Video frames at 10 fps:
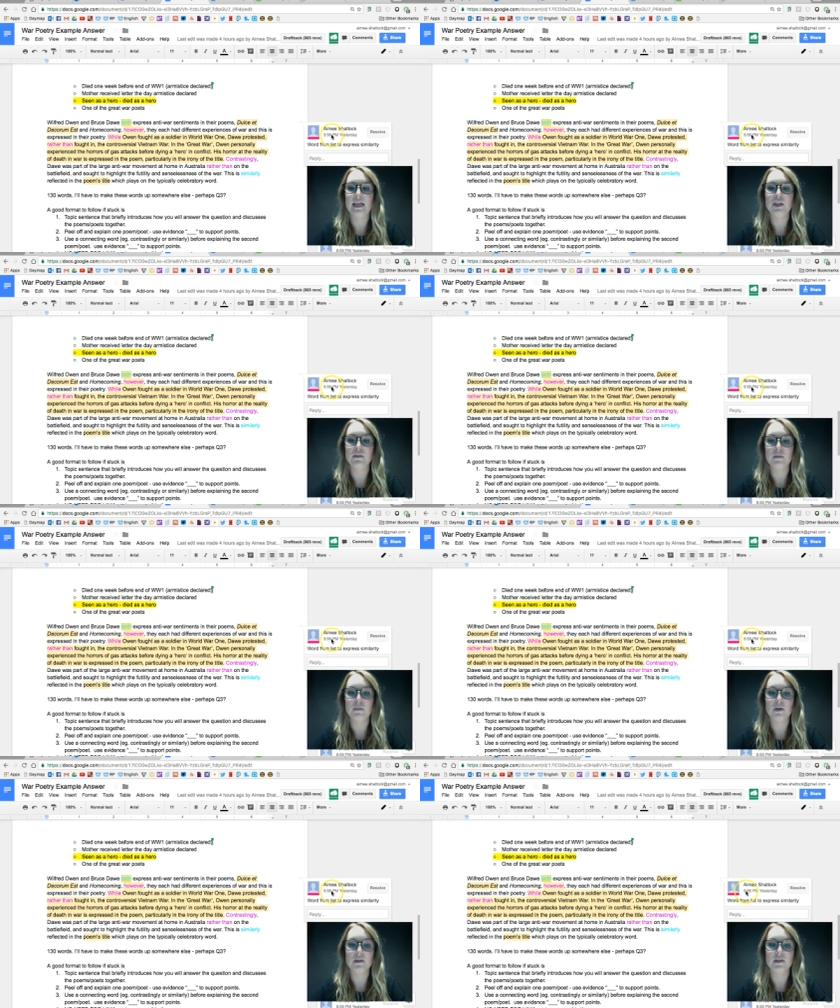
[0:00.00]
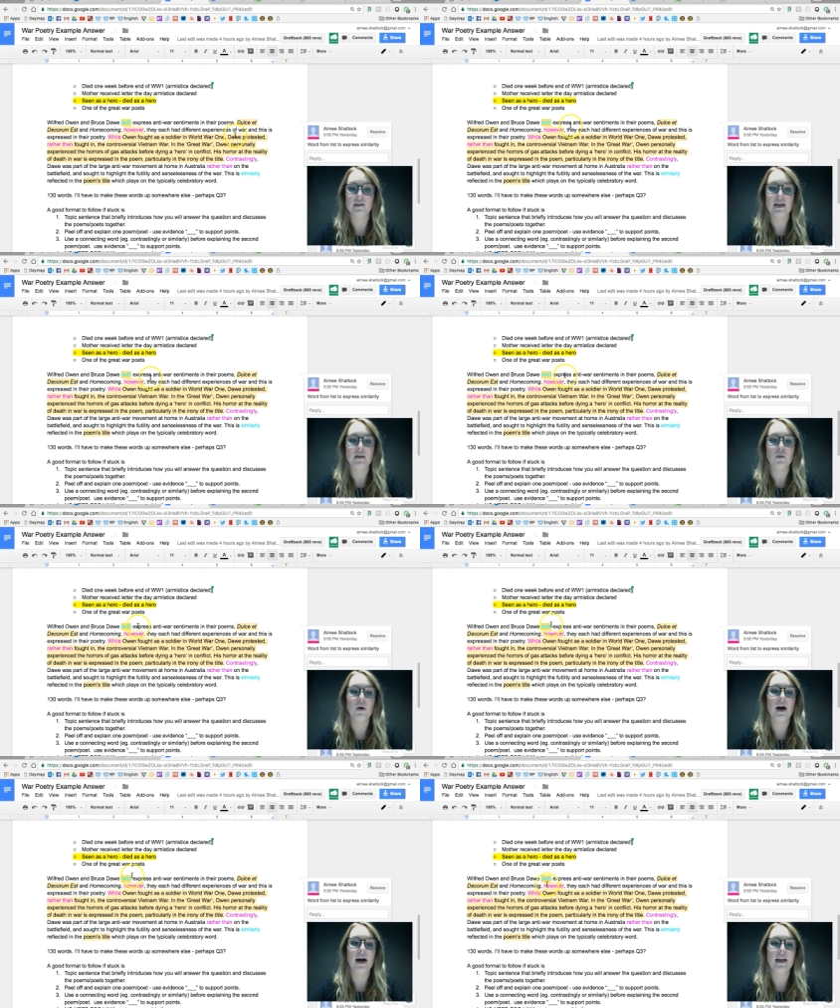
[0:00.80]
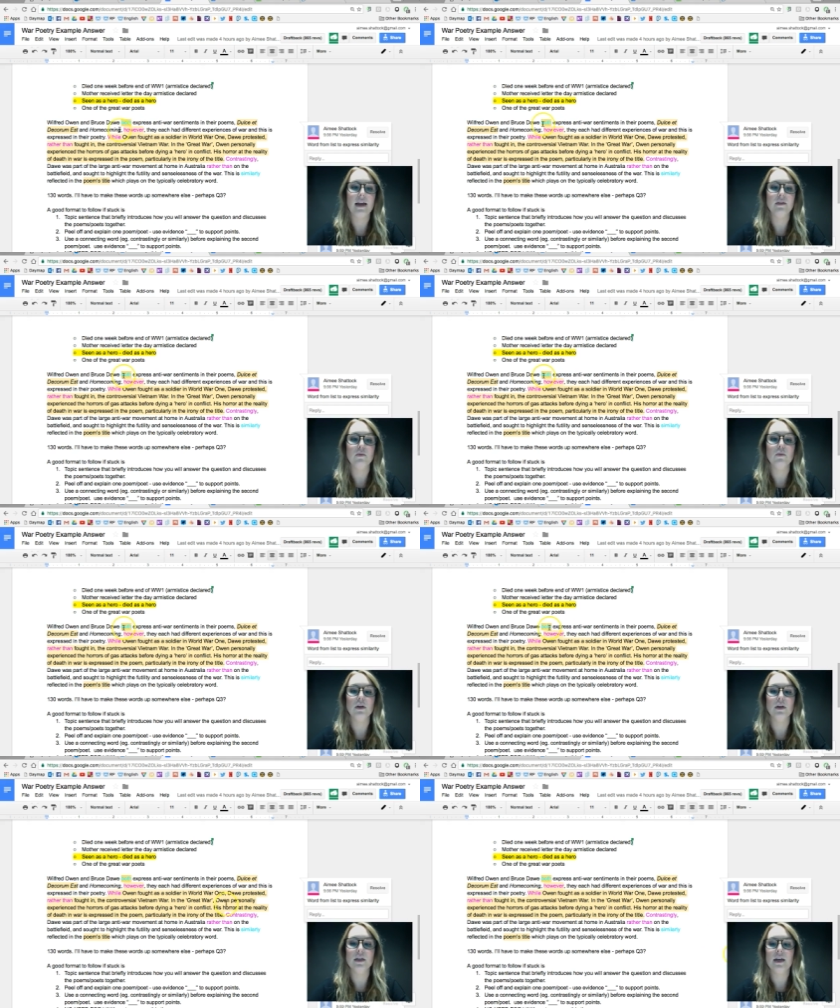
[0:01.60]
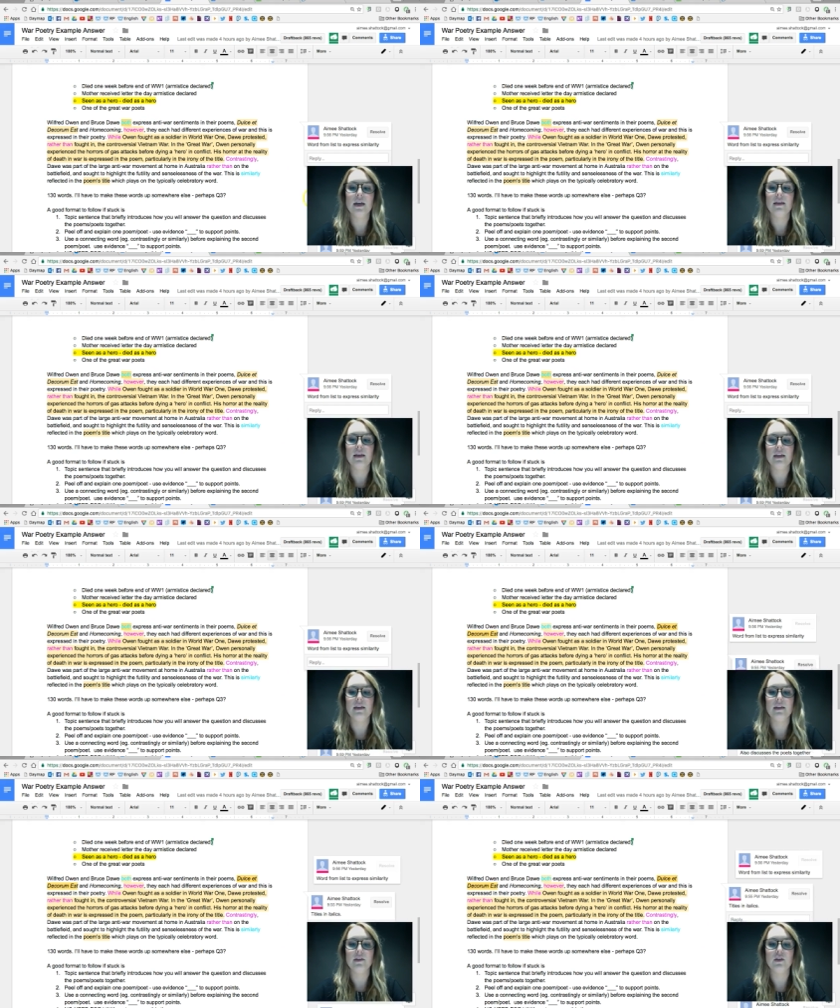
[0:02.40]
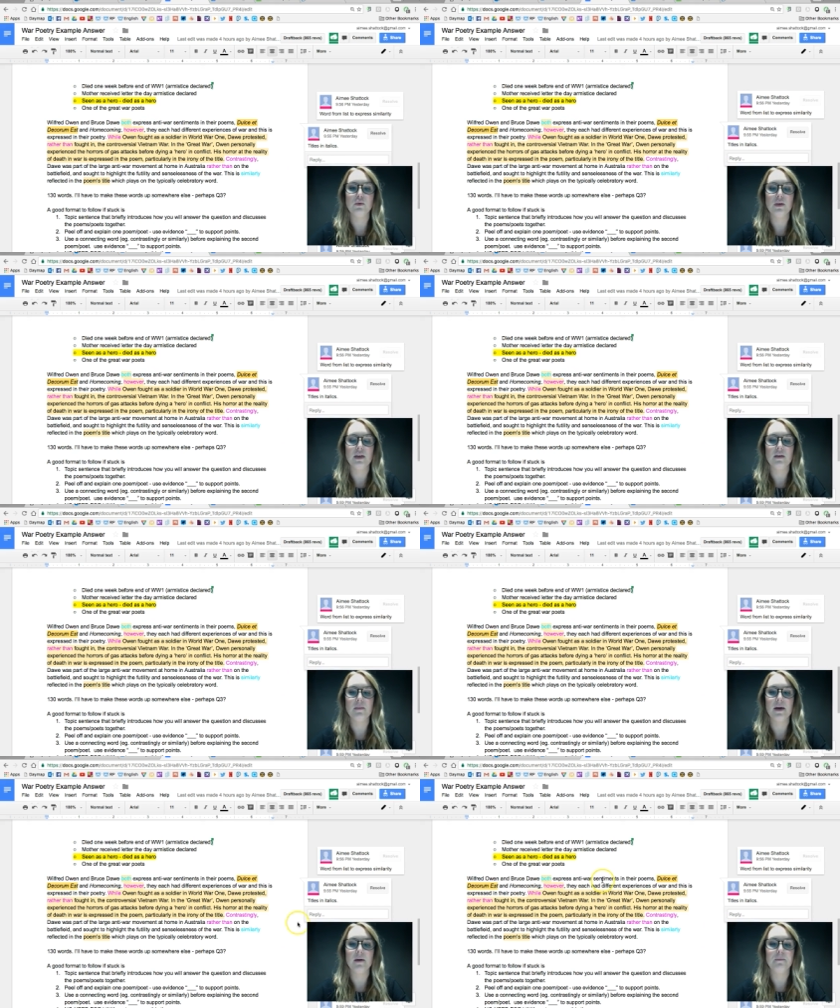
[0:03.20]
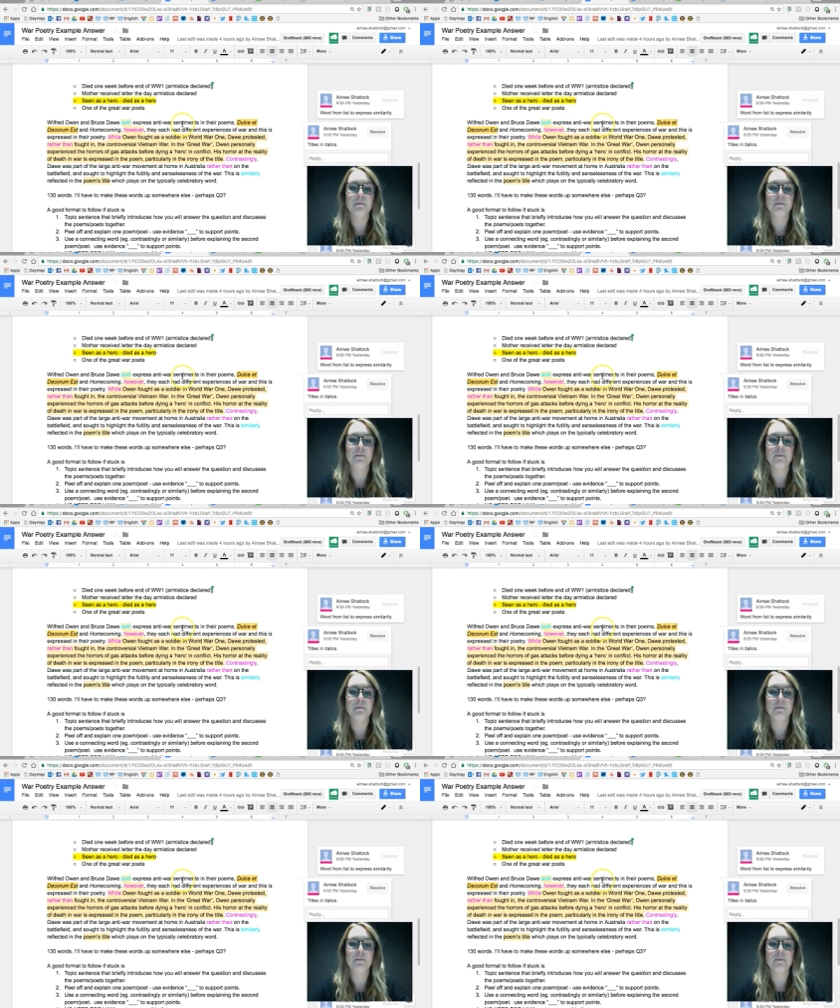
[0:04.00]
each of the boxes and it will highlight the word that it is talking about.